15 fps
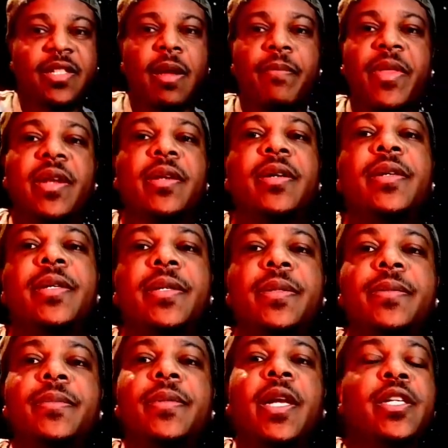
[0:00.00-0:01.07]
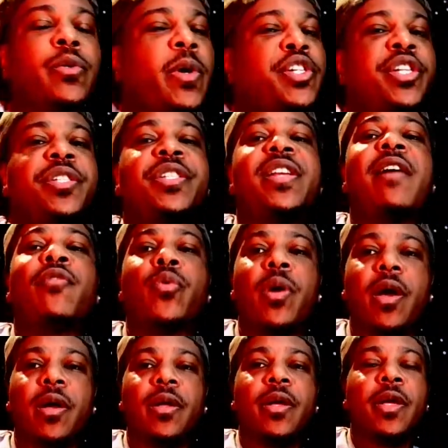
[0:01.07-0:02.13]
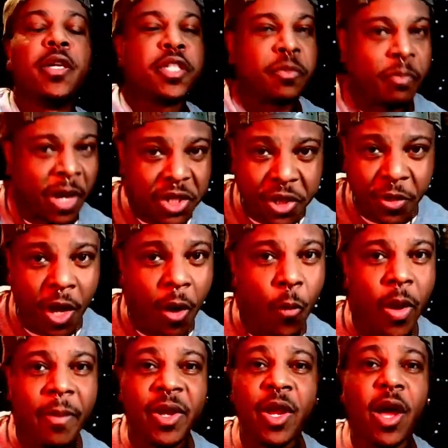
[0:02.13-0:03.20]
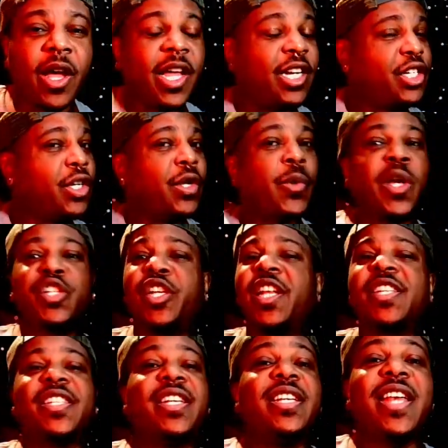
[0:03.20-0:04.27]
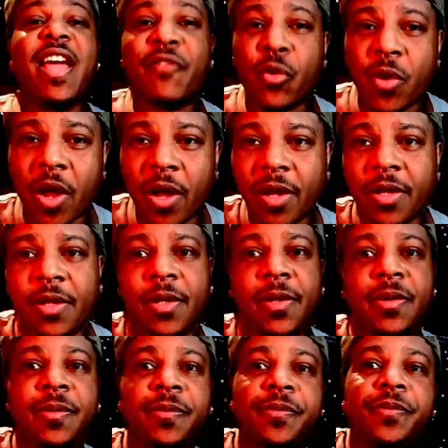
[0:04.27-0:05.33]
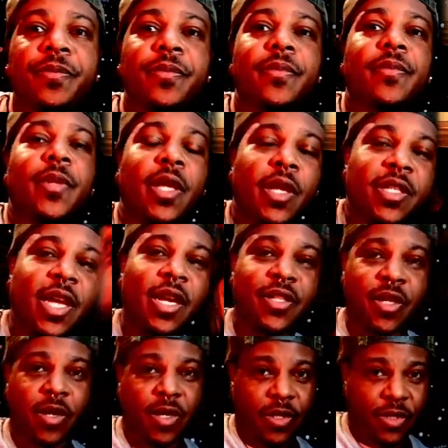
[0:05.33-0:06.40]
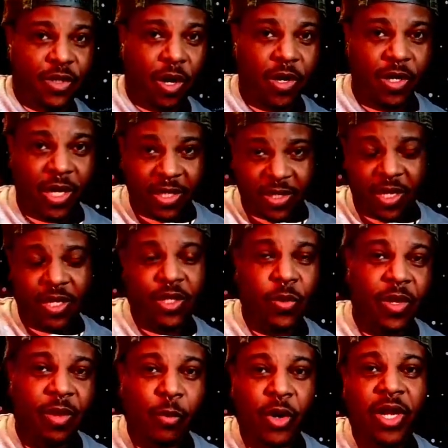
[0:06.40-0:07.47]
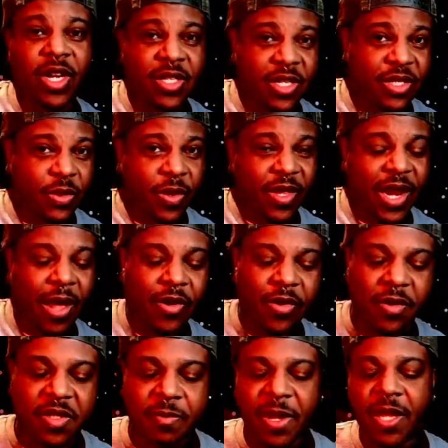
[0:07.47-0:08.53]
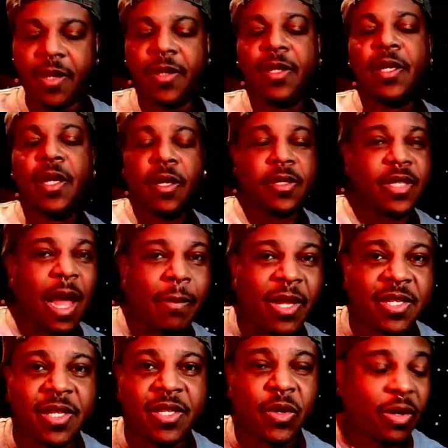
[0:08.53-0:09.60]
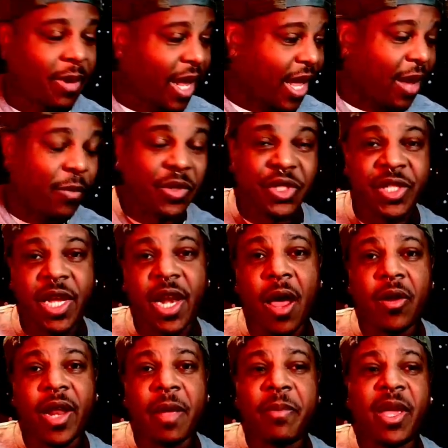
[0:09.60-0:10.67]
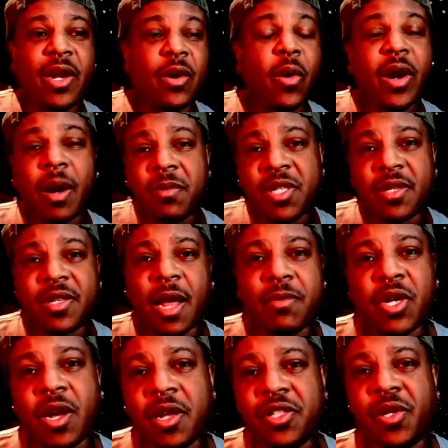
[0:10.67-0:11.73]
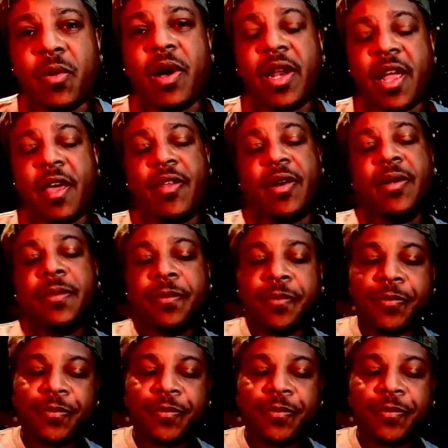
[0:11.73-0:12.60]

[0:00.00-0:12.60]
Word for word: it's something. Your intuition's never wrong. Especially y'all women. Y'all intuition is never wrong. You just got to start start listening to it. And the more you listen to it, the louder it'll speak. You stop listening to it, like, hey, well, shit, I don't like being ignored. I'm just going to stop talking to you altogether.